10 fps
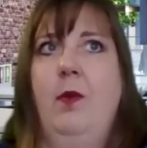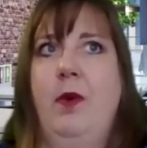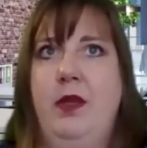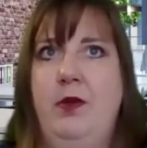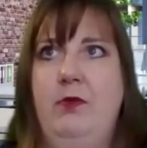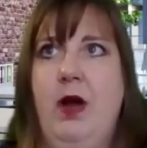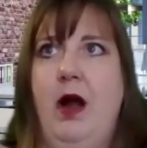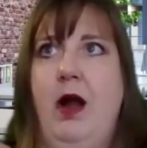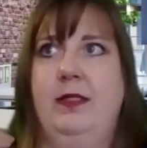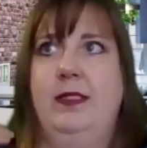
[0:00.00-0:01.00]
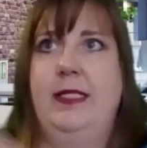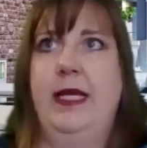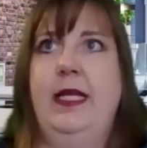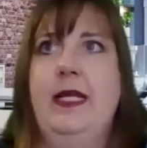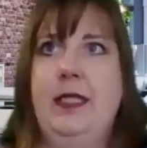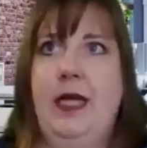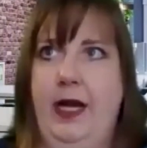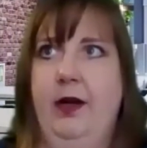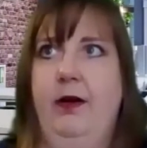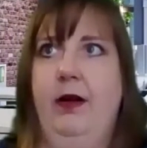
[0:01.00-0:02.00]
When you are sick and
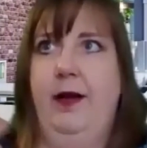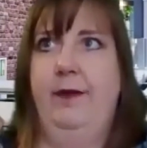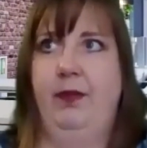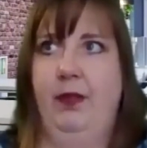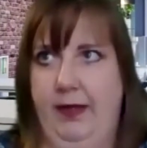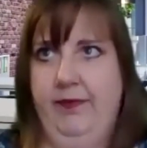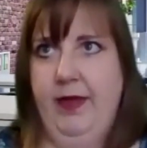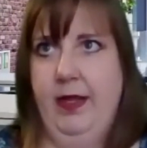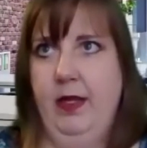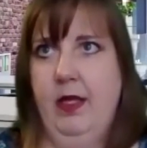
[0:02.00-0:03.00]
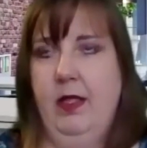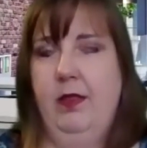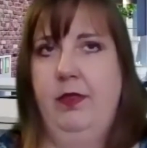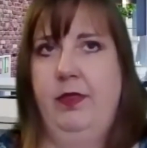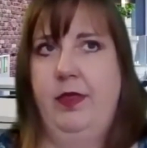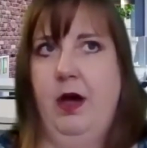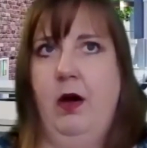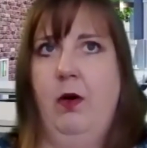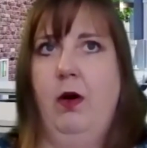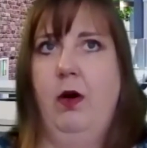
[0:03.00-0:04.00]
tired of living
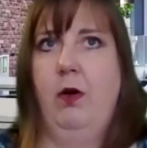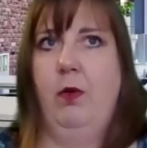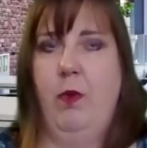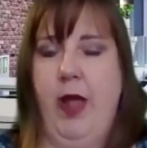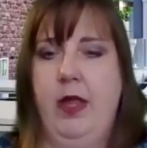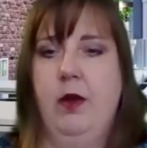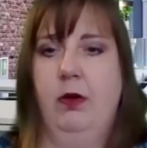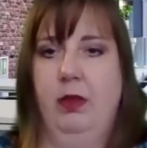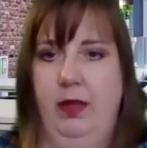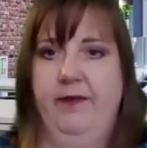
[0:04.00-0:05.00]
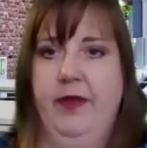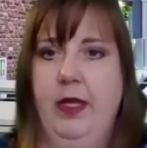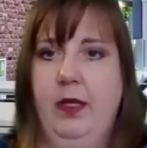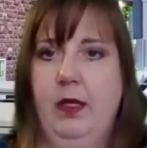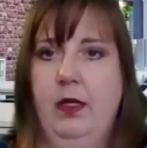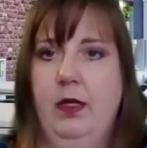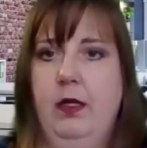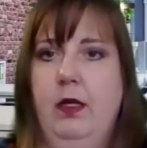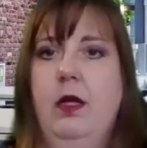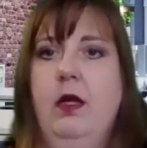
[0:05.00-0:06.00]
the way you're living,
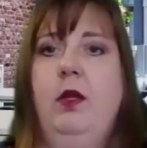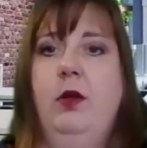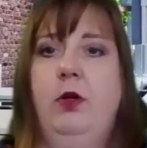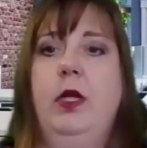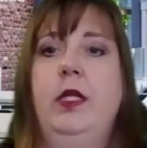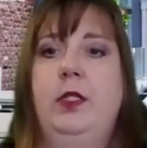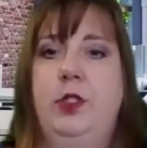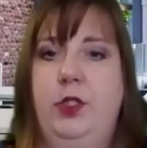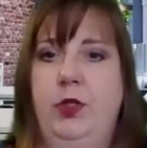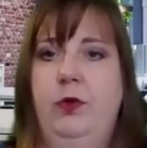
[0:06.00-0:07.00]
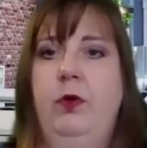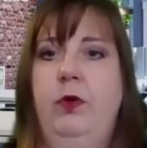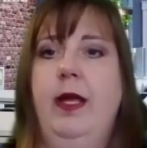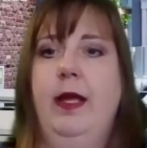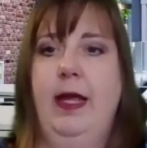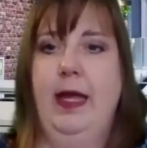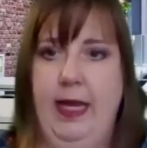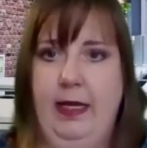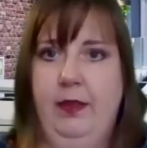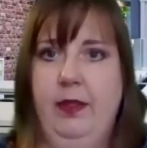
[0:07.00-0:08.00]
you're going to do
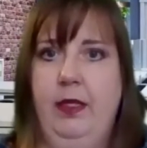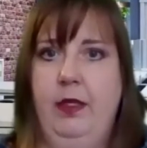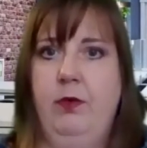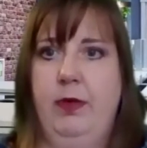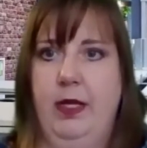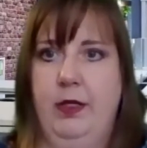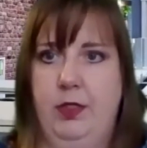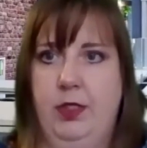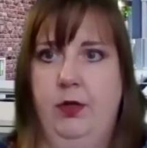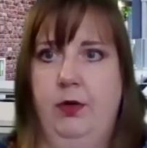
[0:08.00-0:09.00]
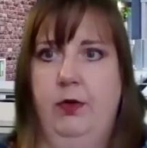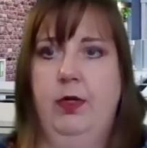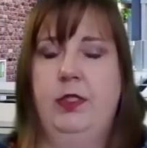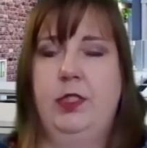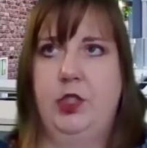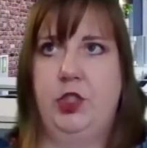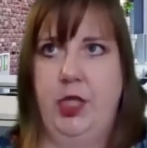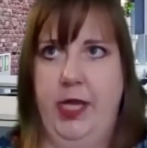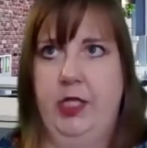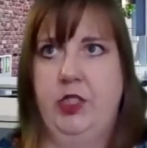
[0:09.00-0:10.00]
anything you can do to
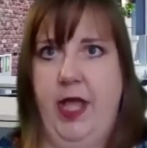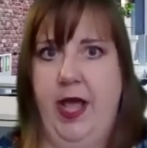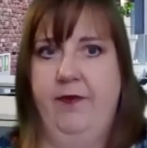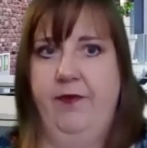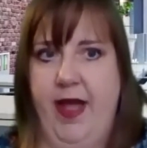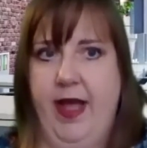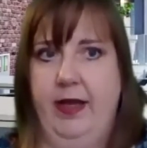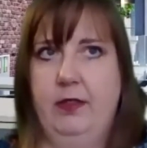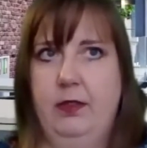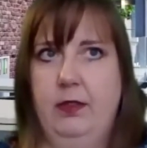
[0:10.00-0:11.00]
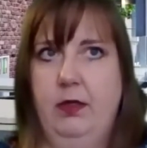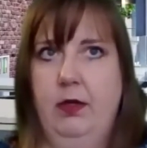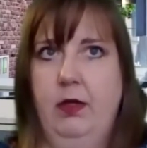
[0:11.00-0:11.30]
change that fact.